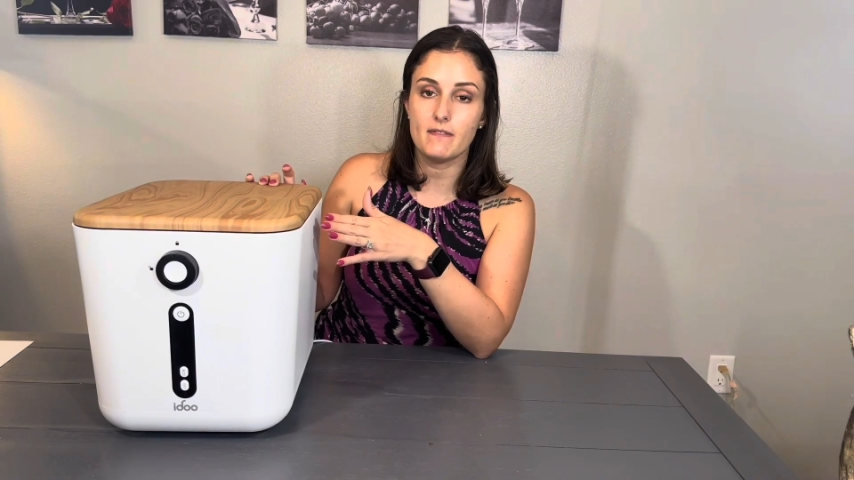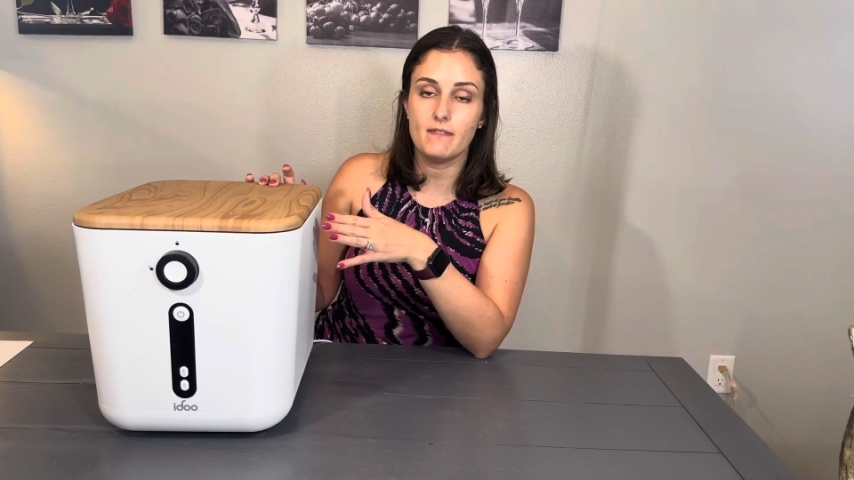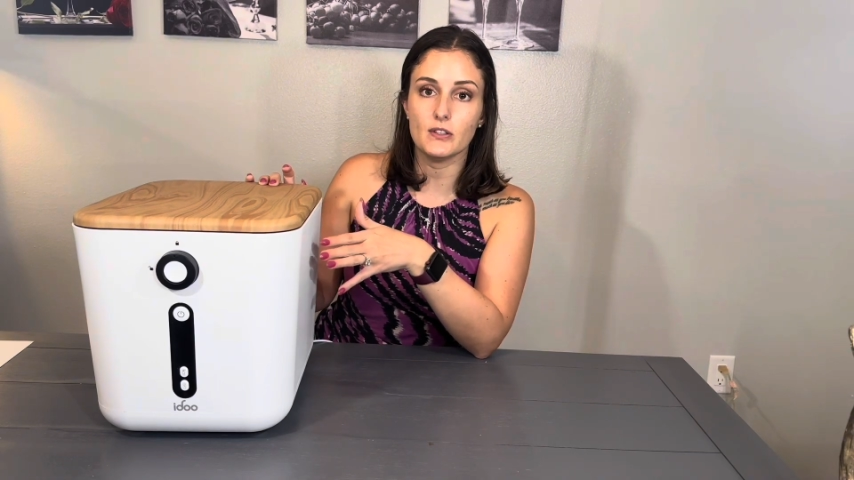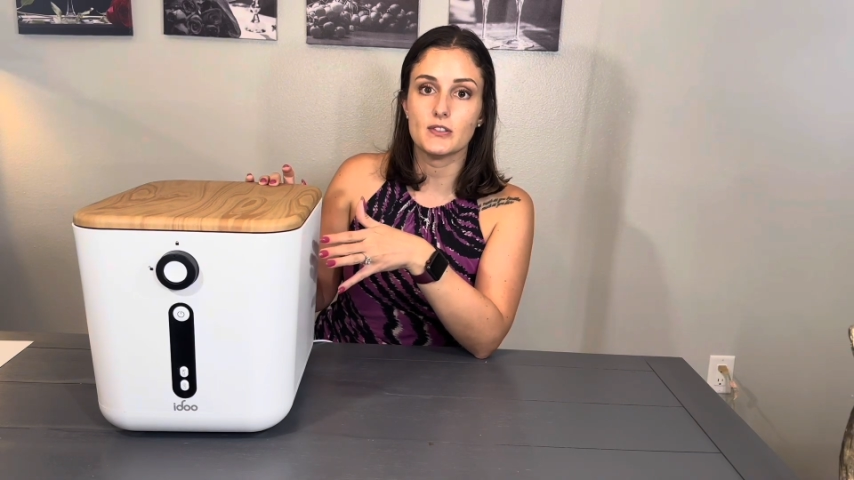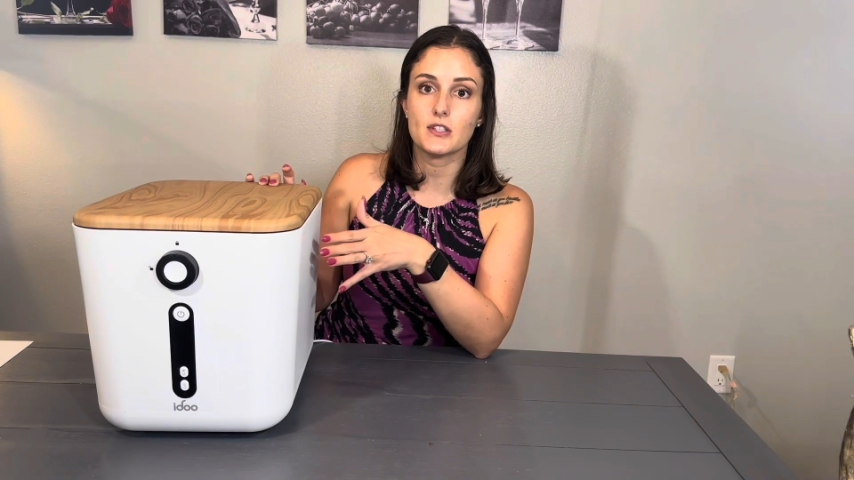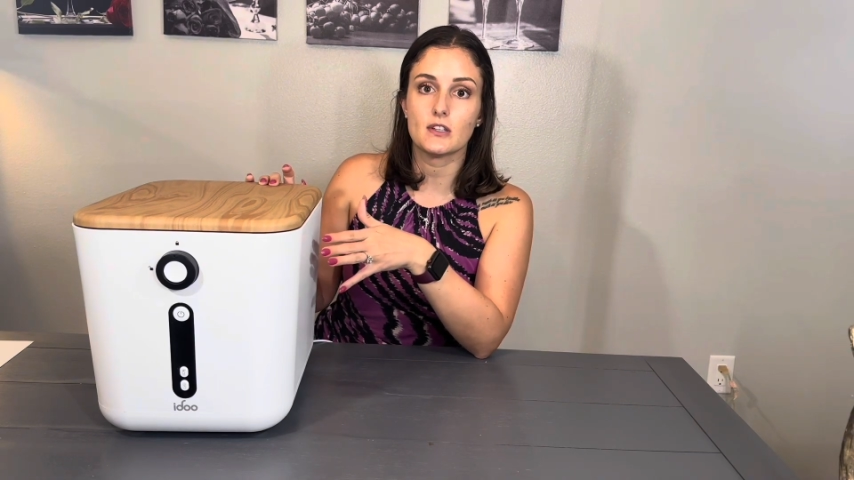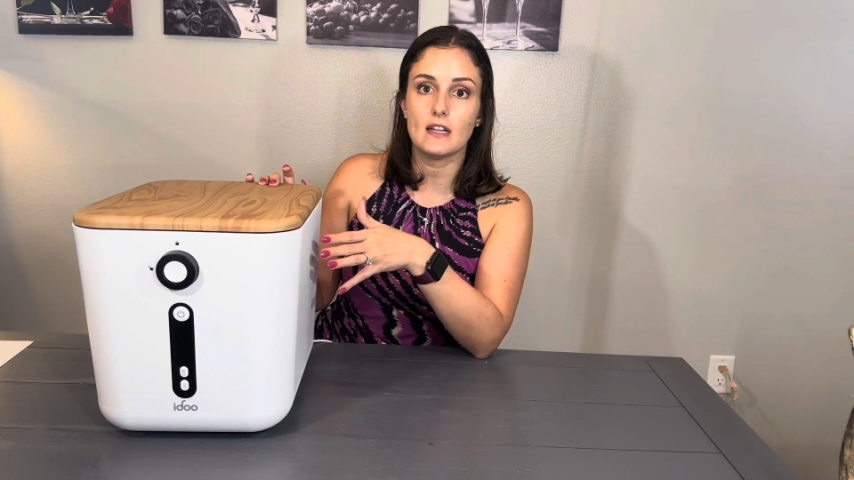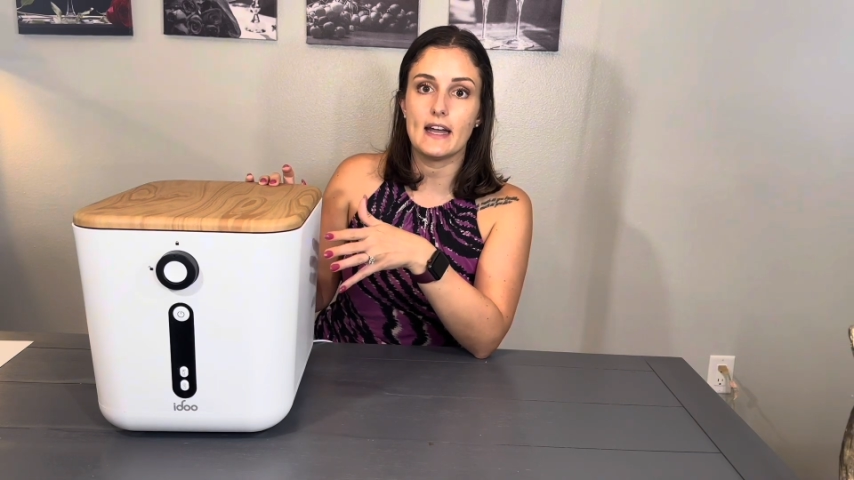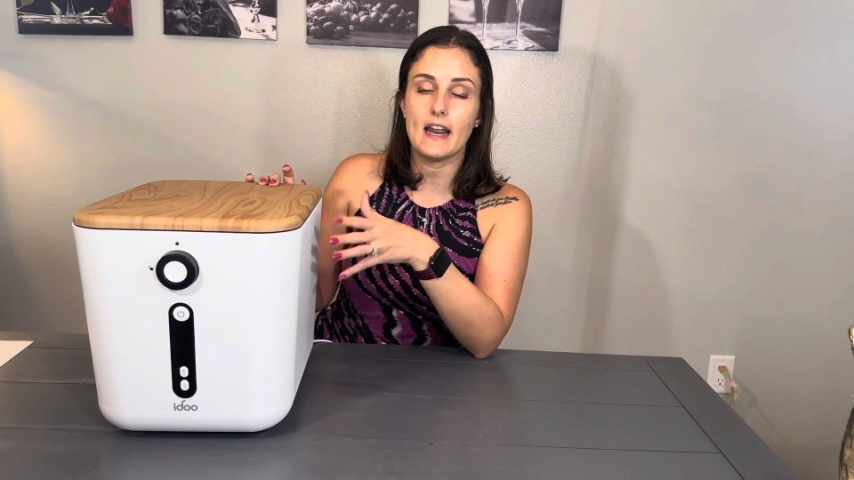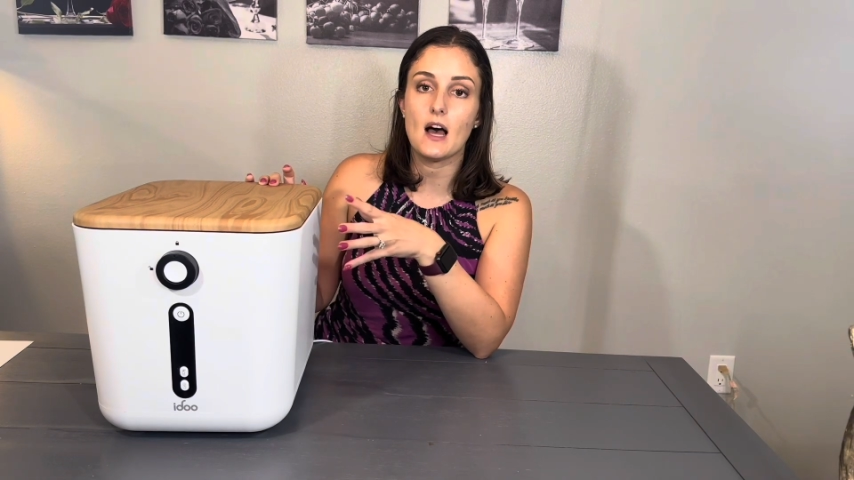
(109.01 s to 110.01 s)
filter
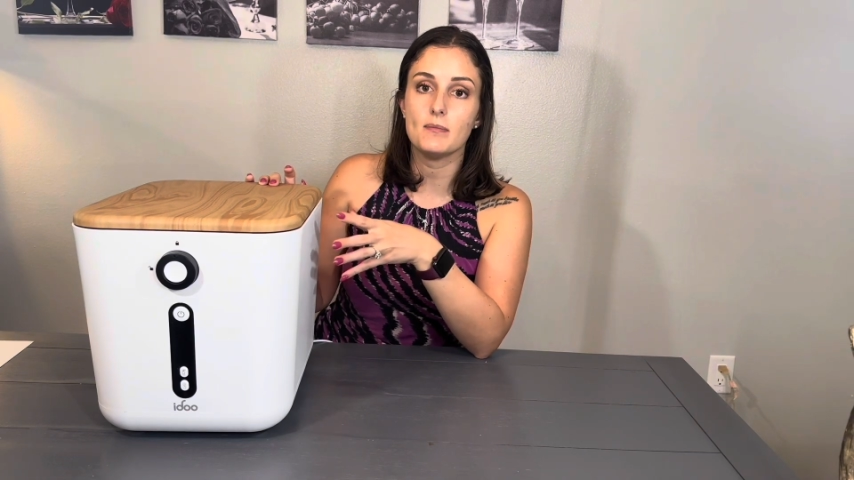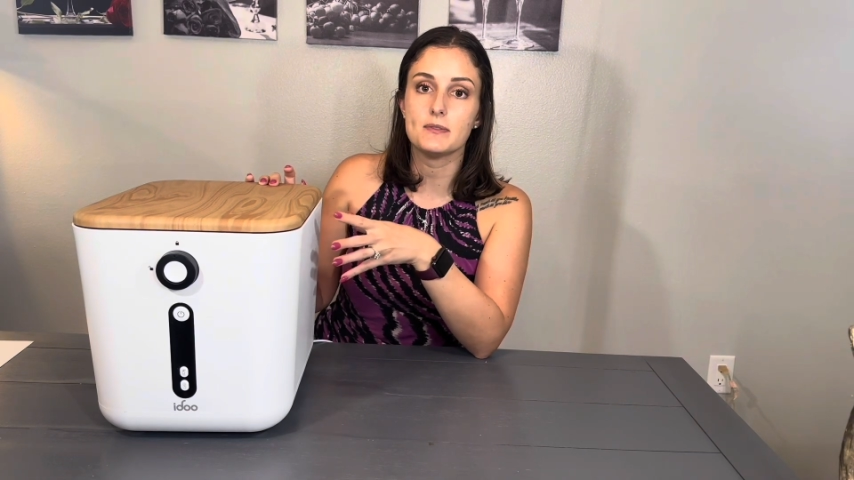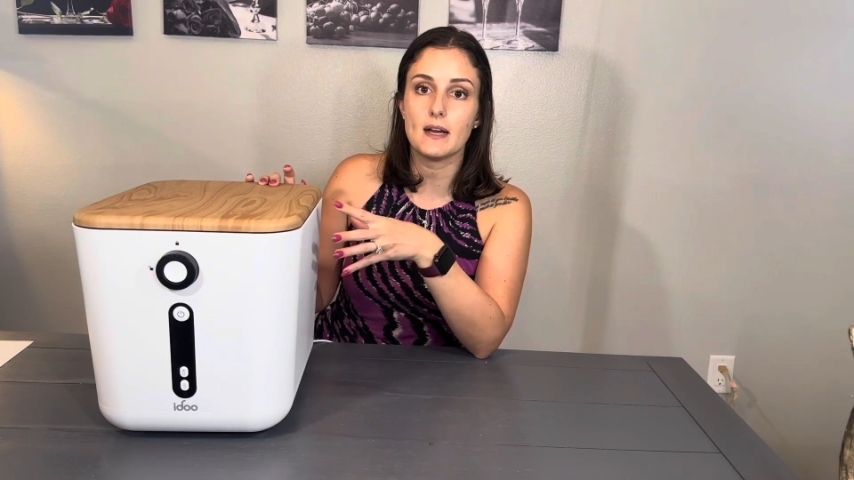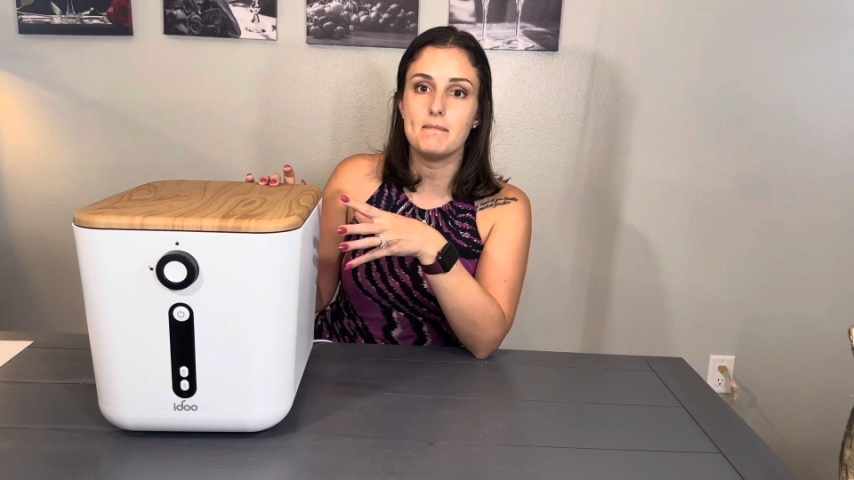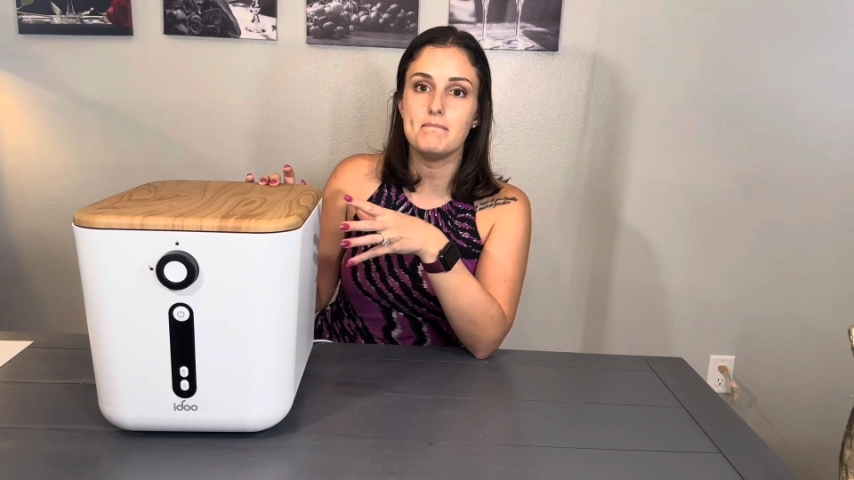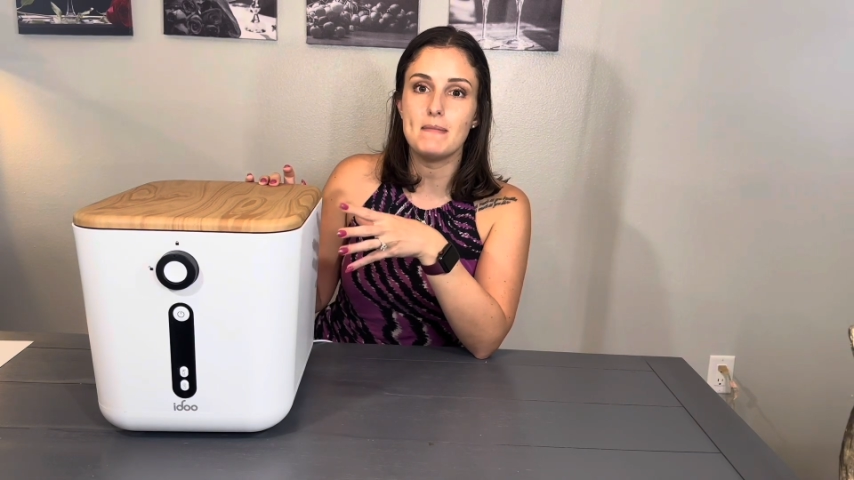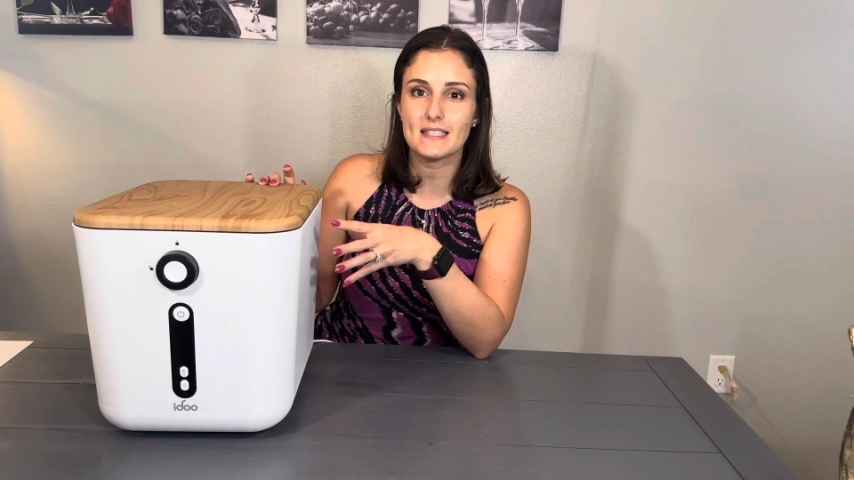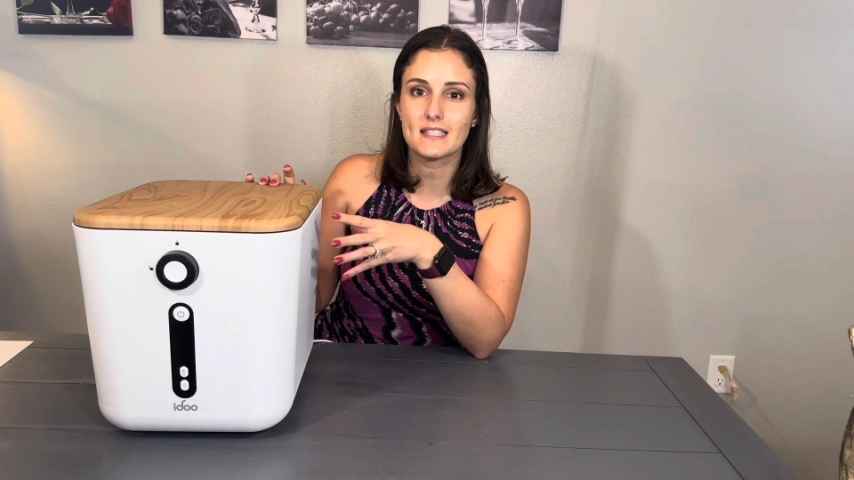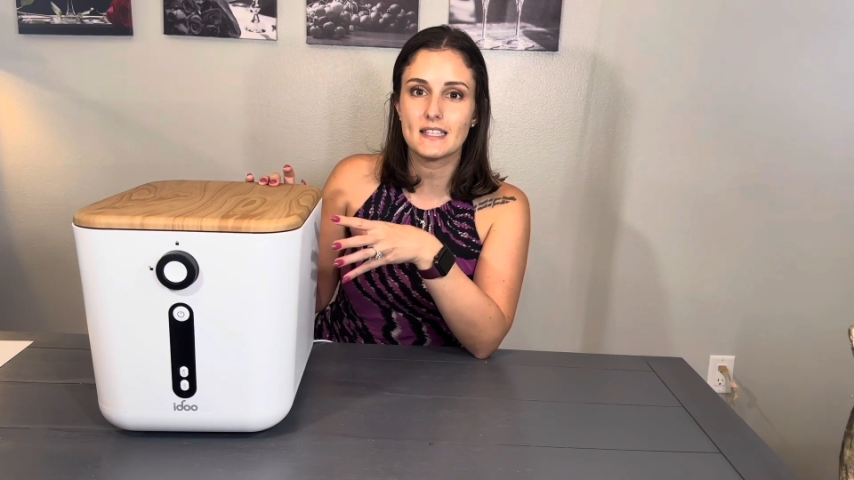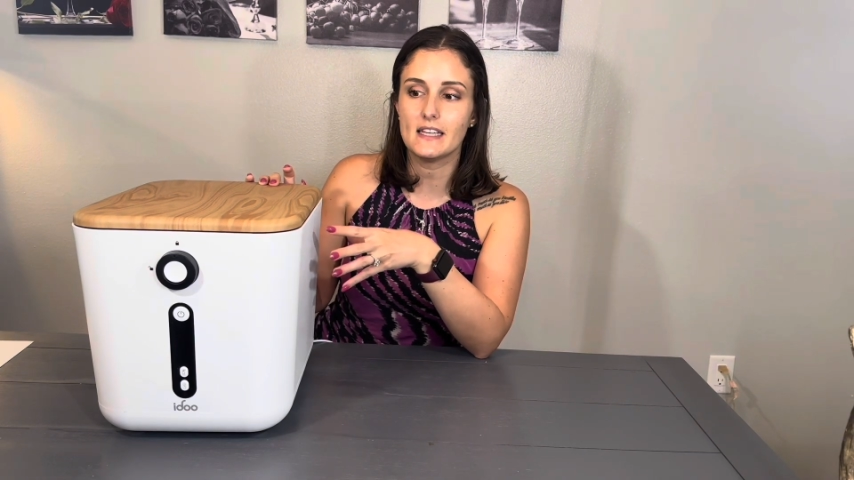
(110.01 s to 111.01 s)
that helps
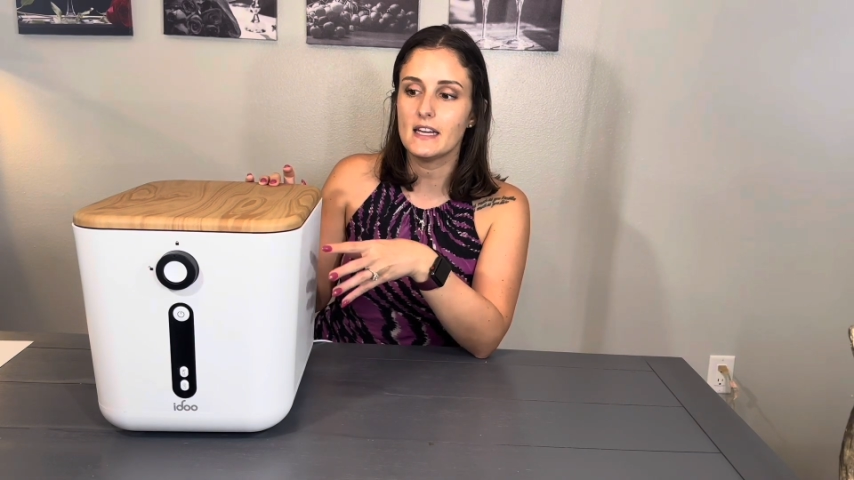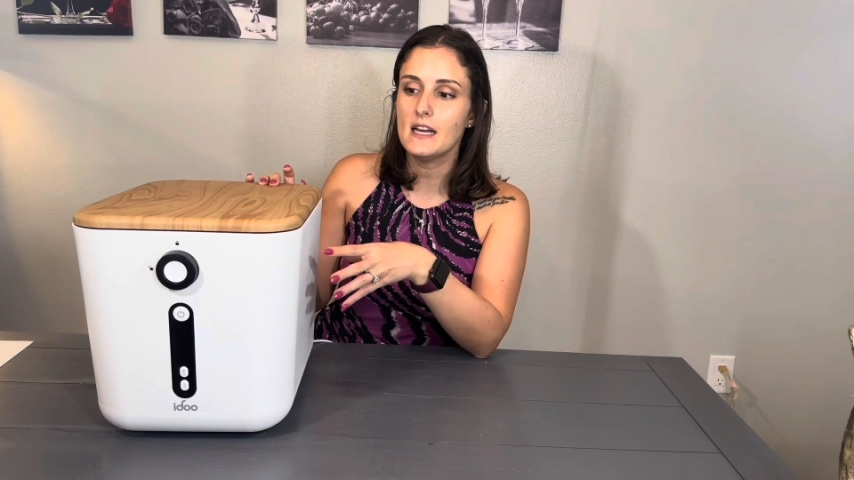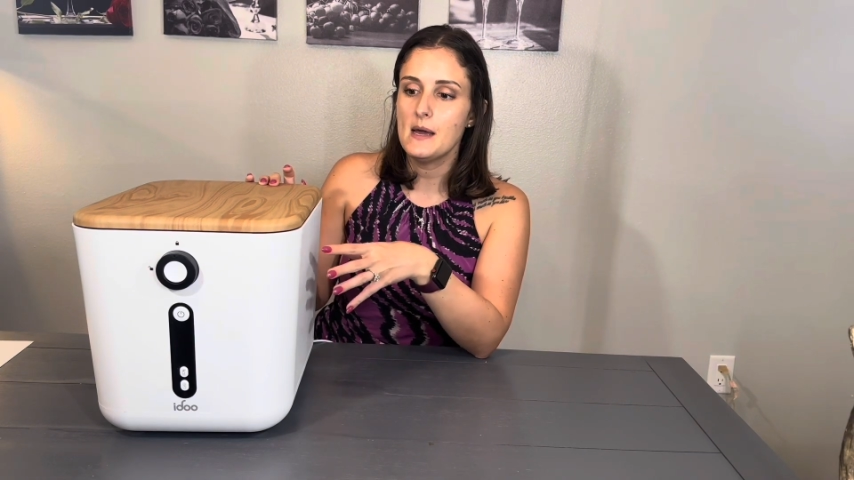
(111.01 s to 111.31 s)
immensely,